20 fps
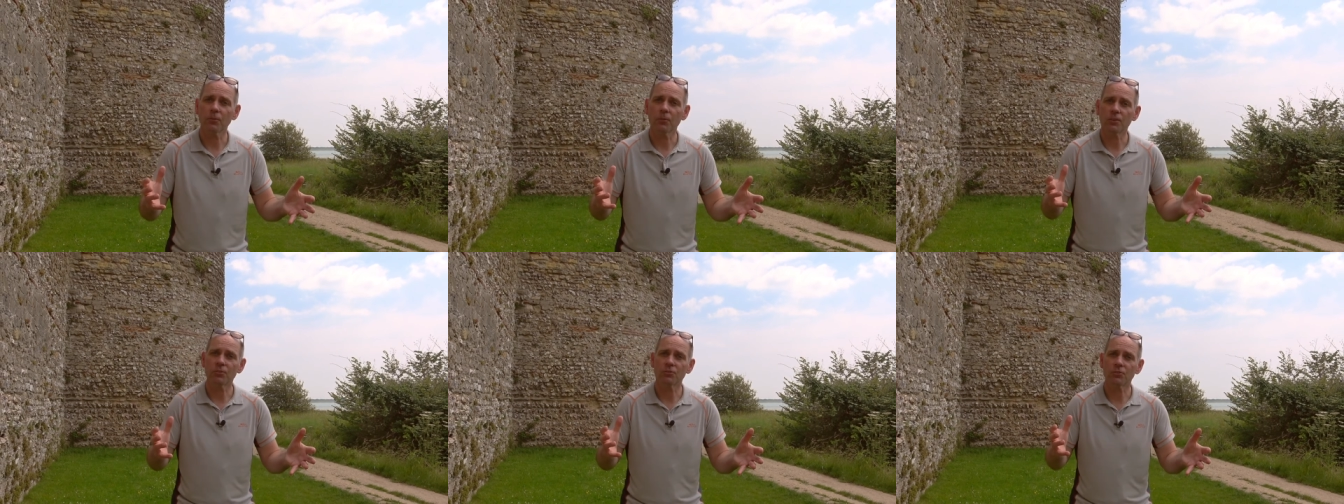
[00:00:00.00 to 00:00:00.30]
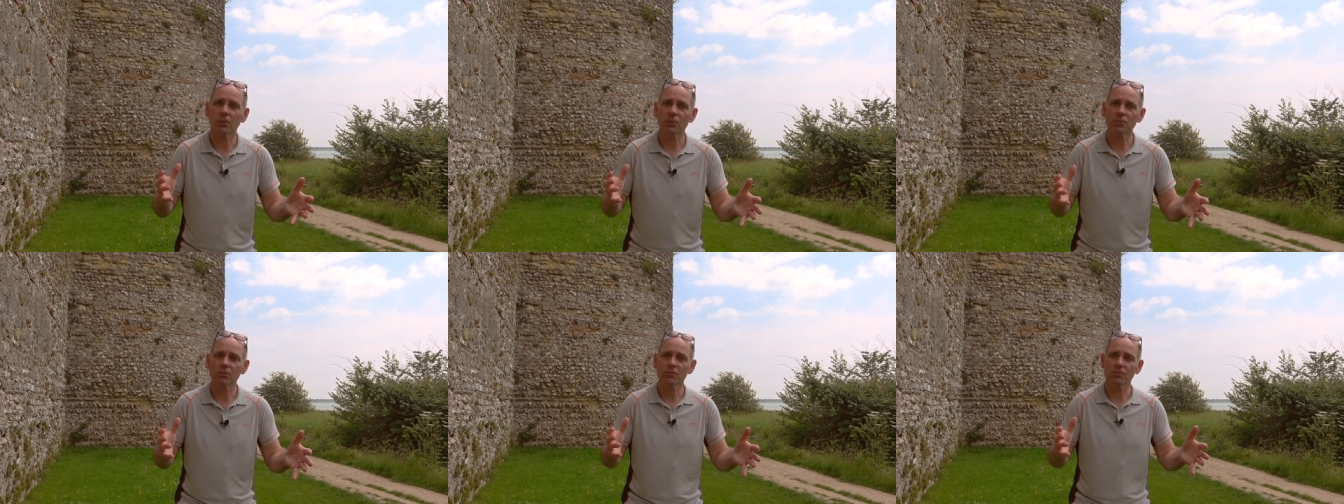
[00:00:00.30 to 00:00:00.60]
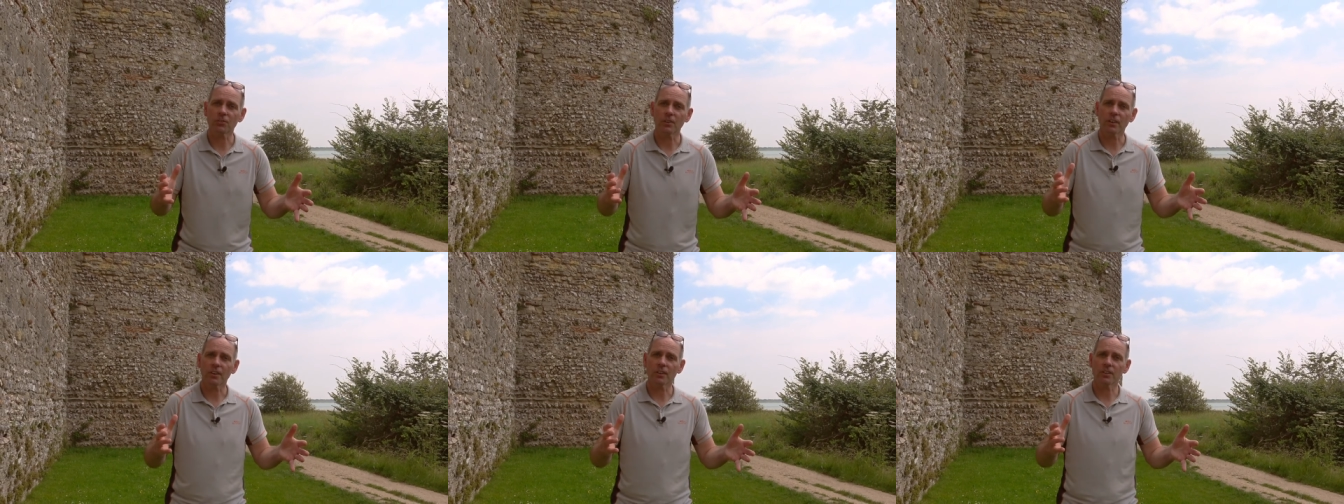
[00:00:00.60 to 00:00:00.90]
with
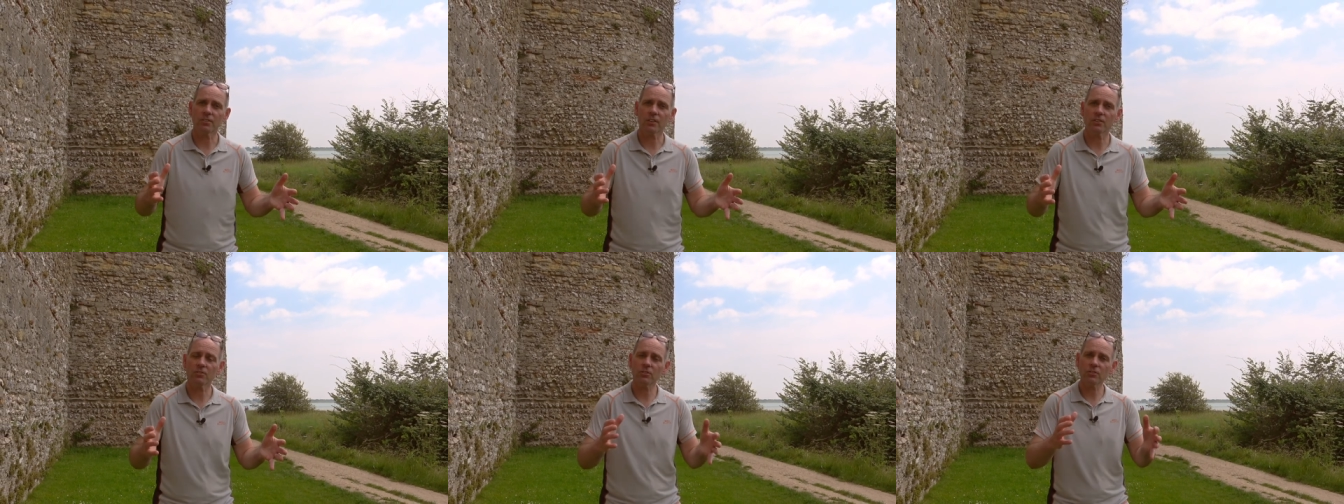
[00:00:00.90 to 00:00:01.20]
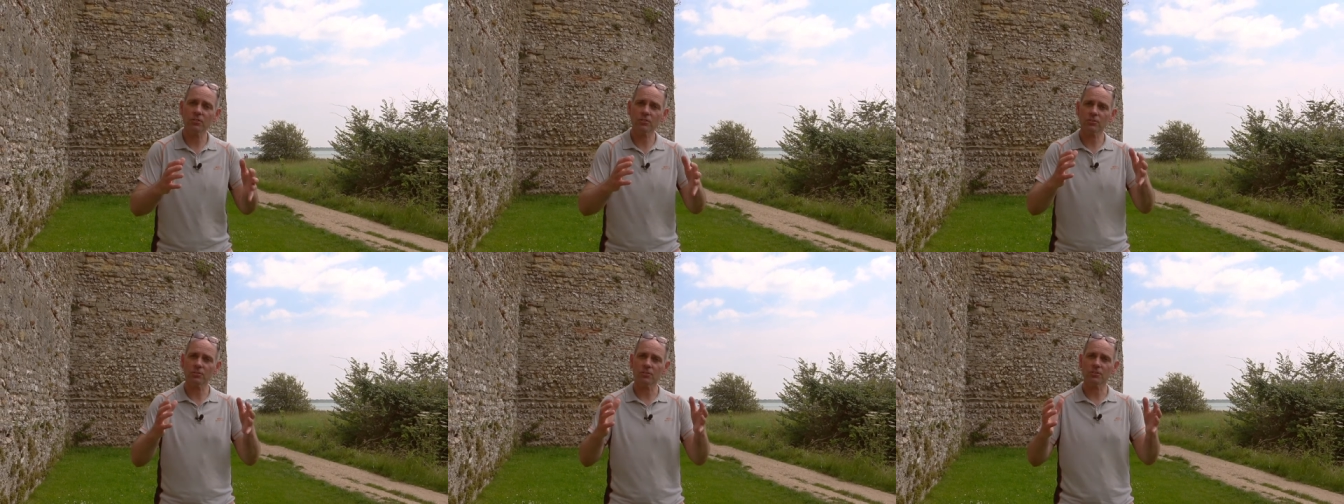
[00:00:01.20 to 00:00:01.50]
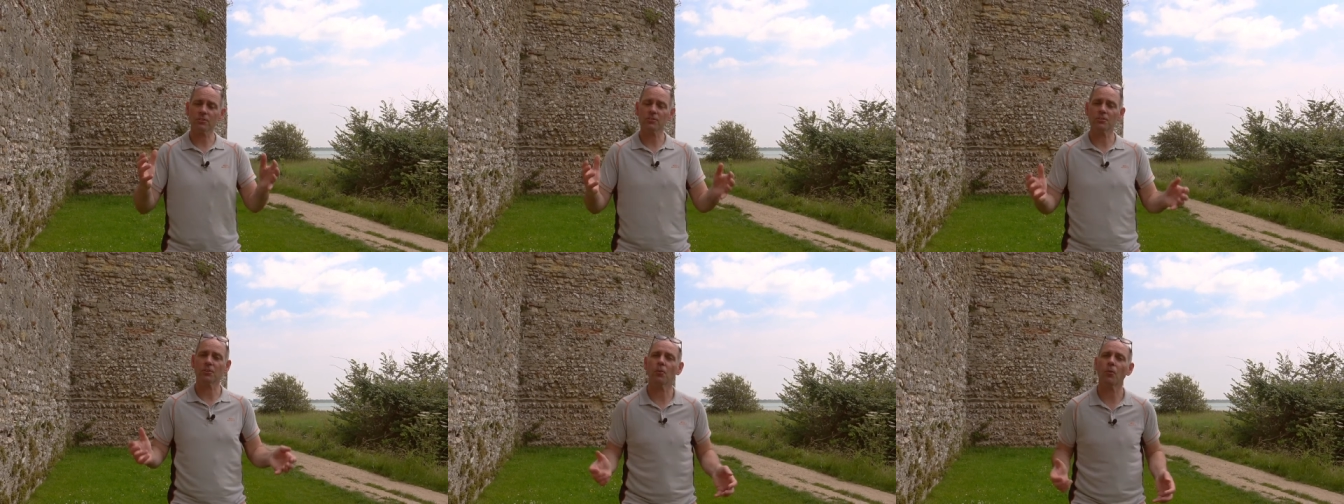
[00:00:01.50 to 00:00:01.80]
Joshua is that Joshua
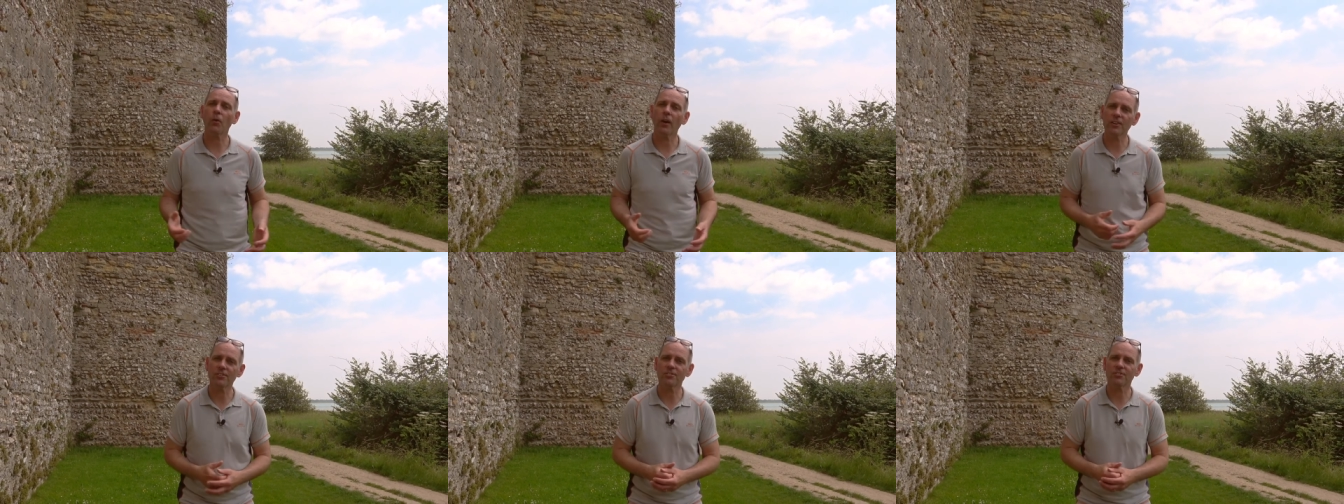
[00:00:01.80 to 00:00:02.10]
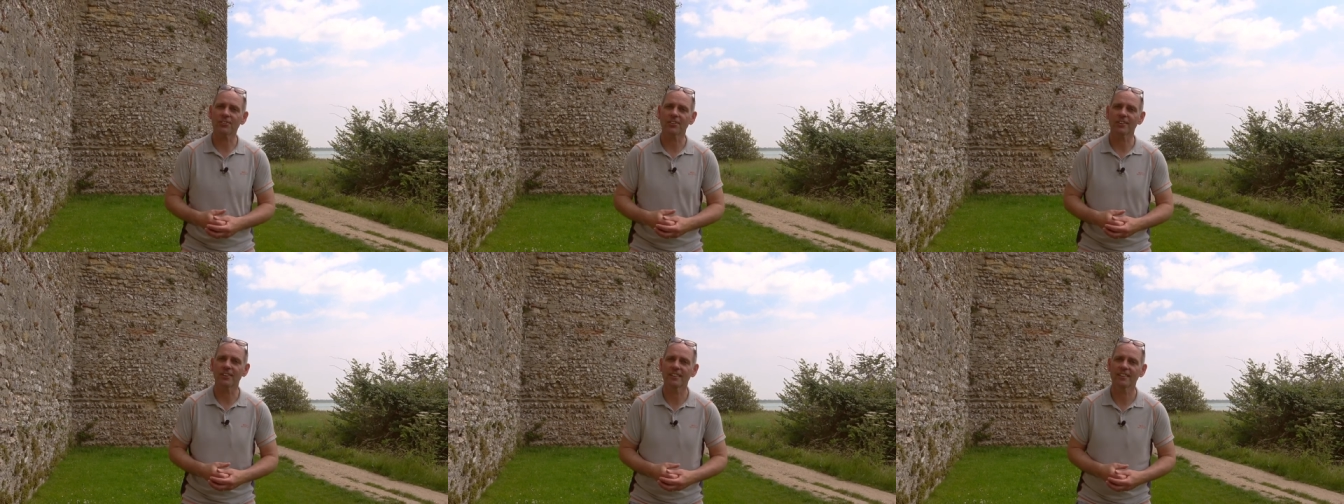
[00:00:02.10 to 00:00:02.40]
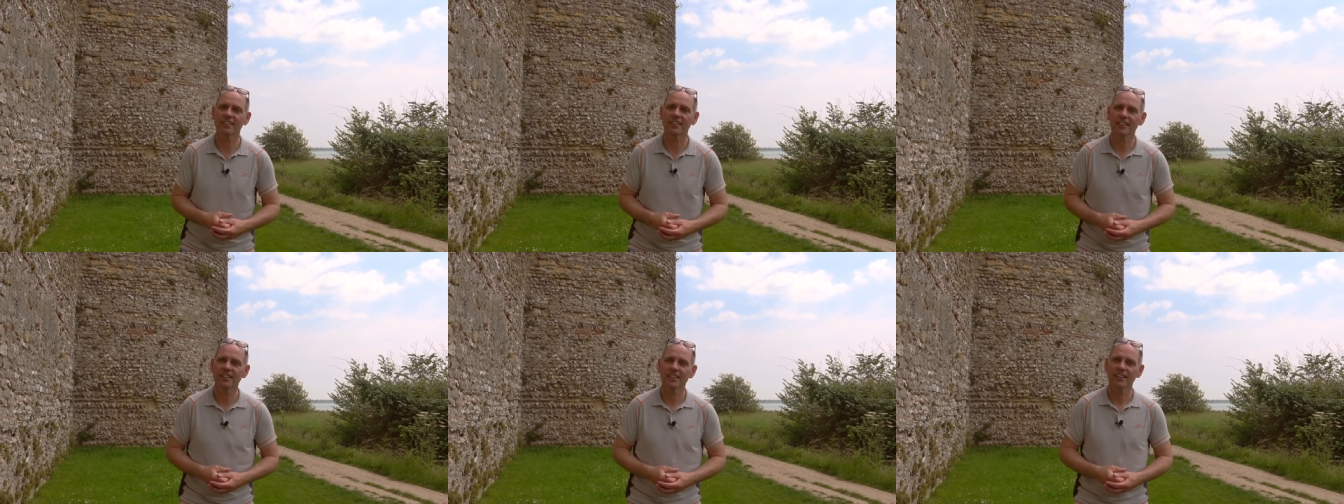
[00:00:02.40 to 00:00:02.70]
doesn't question
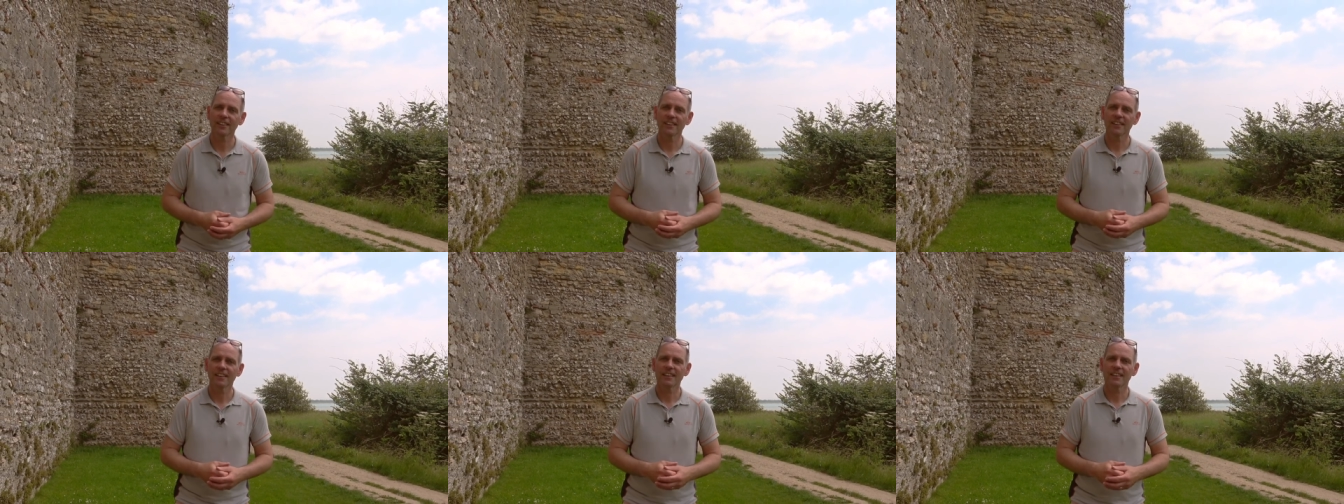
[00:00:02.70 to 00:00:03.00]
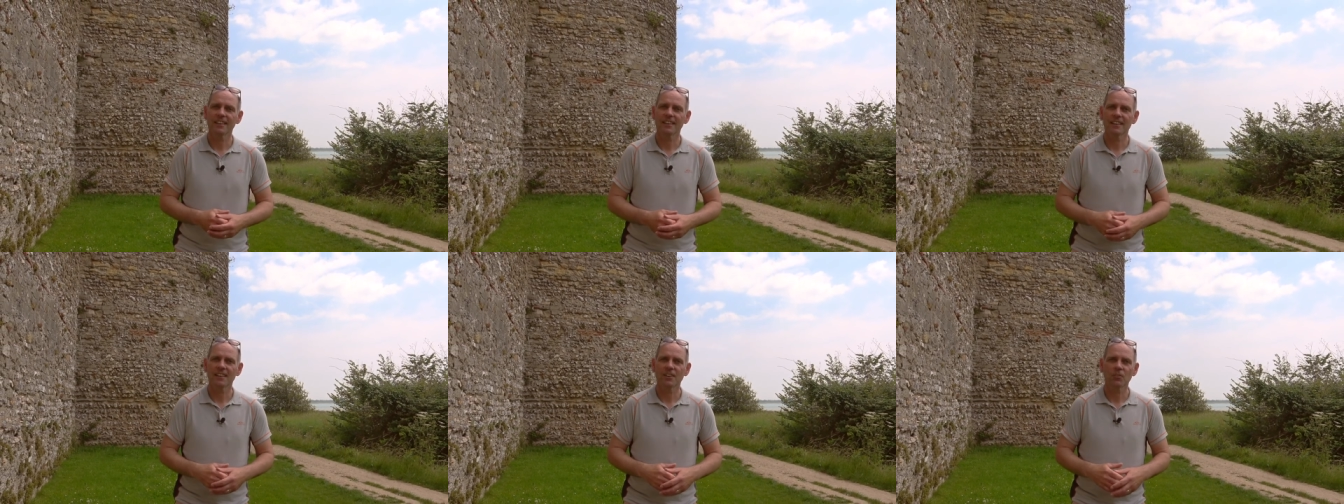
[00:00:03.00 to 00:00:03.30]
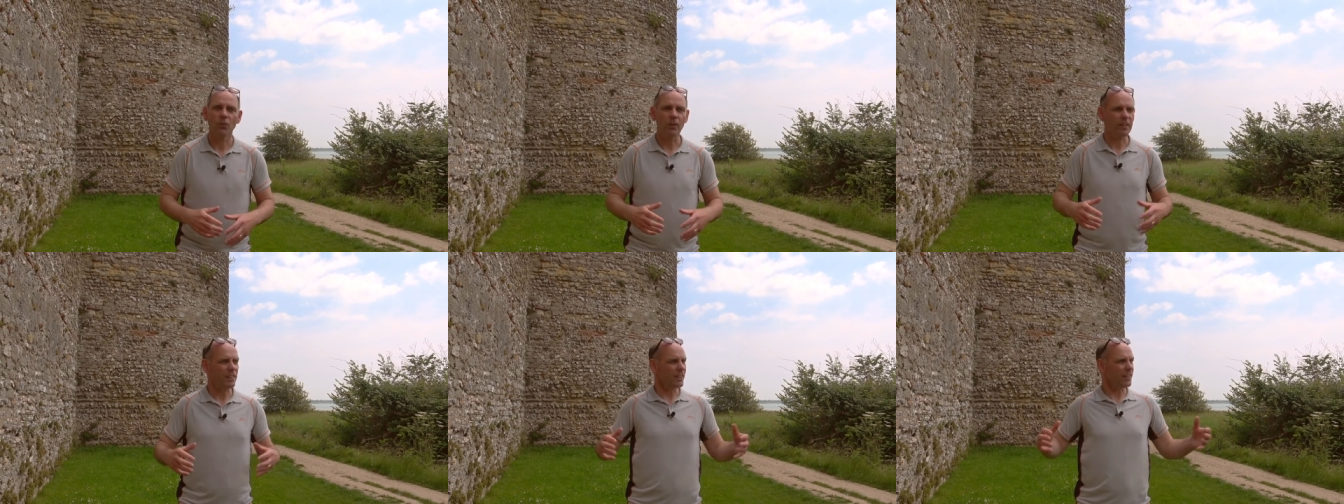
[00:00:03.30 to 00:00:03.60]

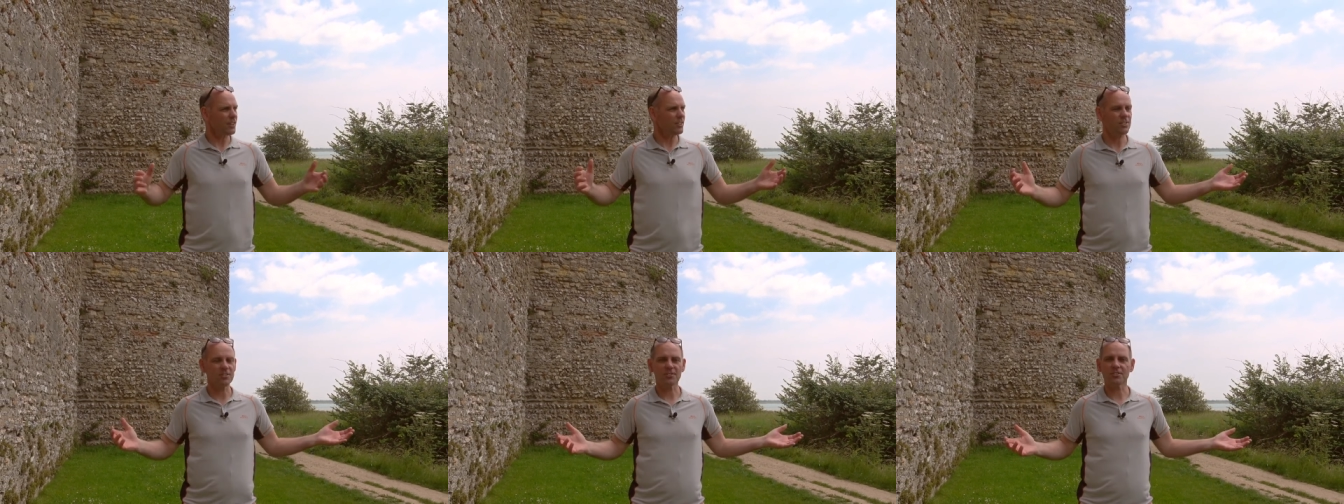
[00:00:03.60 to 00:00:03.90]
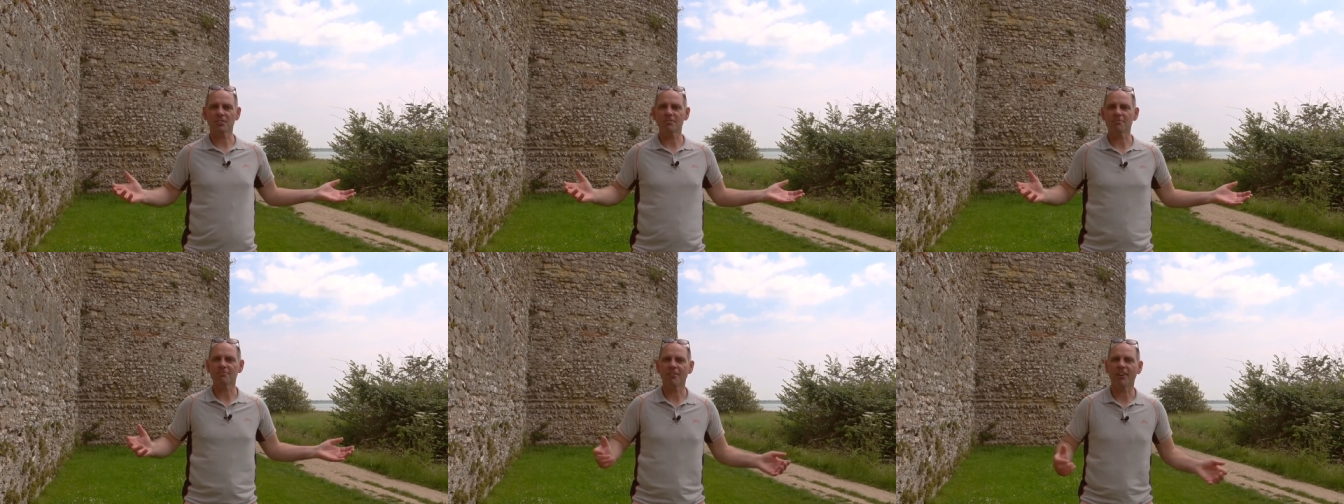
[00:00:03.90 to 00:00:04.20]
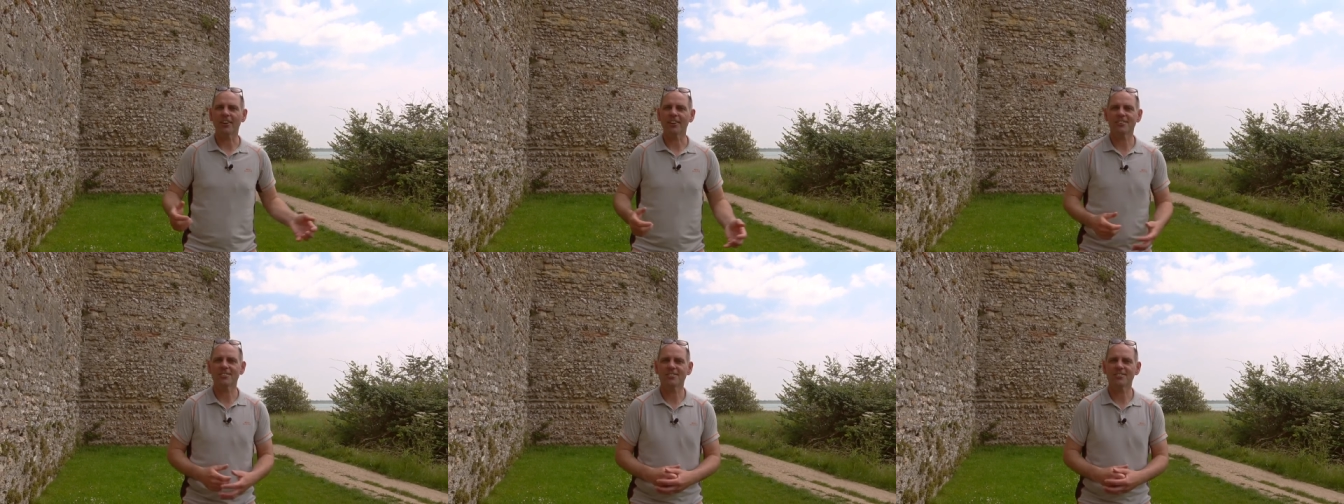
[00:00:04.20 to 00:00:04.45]
whether this is the right